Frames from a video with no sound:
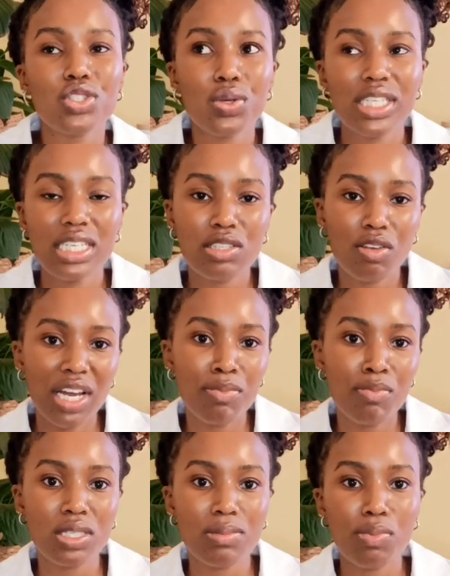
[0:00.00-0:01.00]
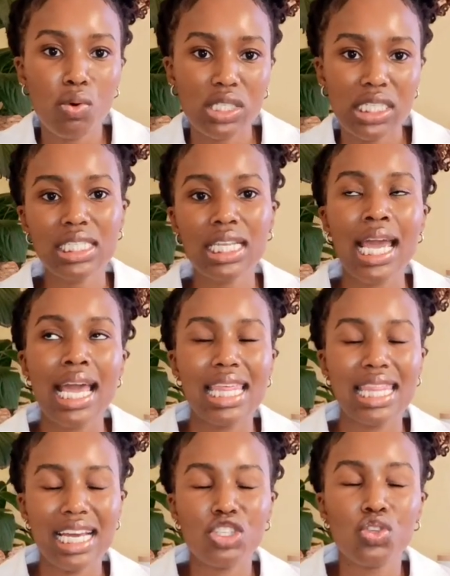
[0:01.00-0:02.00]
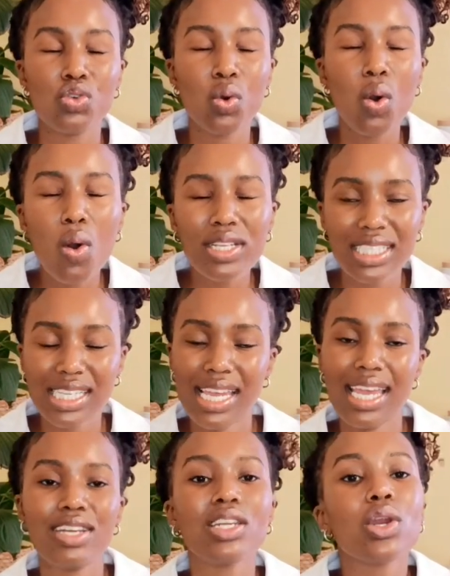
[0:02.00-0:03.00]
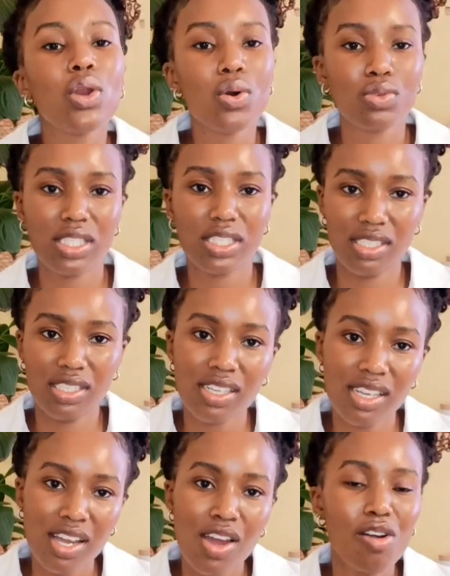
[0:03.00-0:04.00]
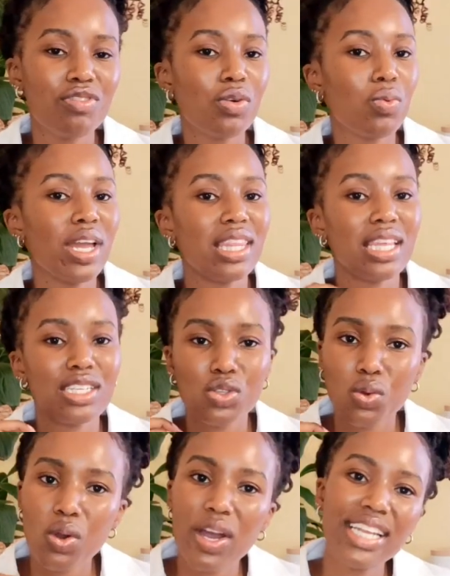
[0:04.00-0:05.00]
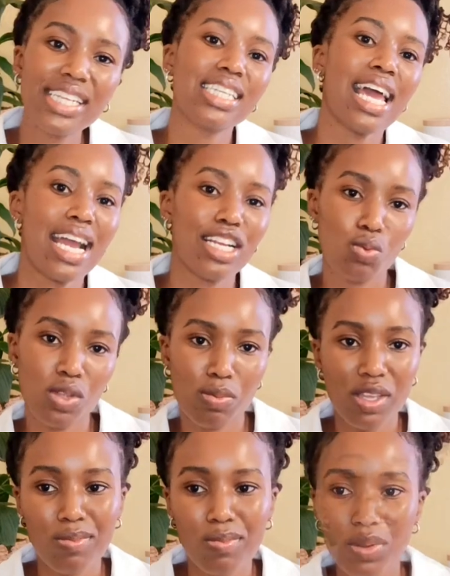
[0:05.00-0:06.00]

so it is of utmost importance that you take notes of the way that you interact with people.